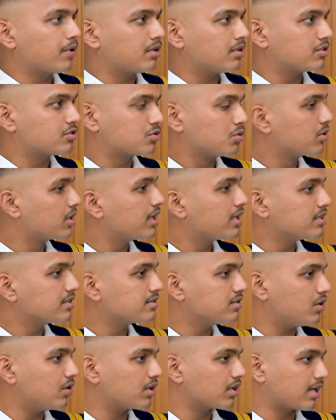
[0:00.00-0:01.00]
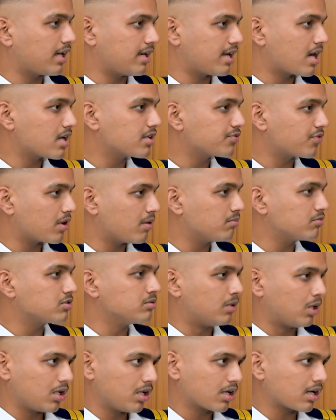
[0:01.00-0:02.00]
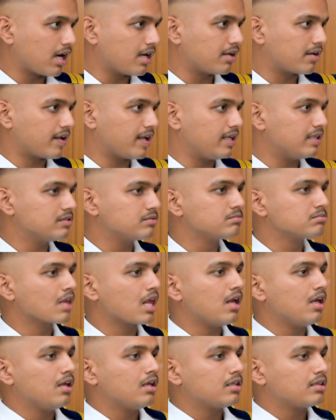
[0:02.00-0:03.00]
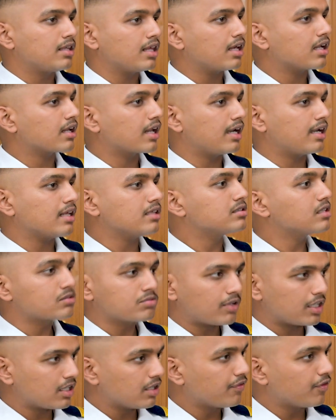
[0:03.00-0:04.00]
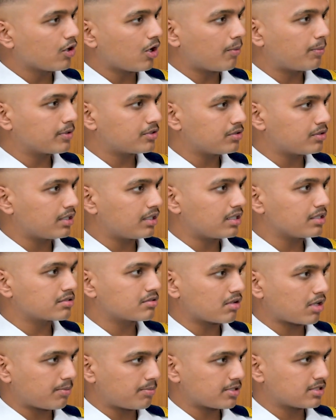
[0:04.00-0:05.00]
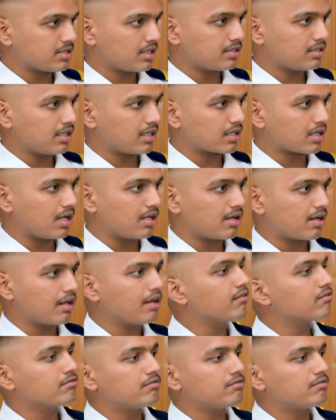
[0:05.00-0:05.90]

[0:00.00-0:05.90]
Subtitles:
students or cadets from smaller countries, they are getting such wonderful opportunities to represent their country.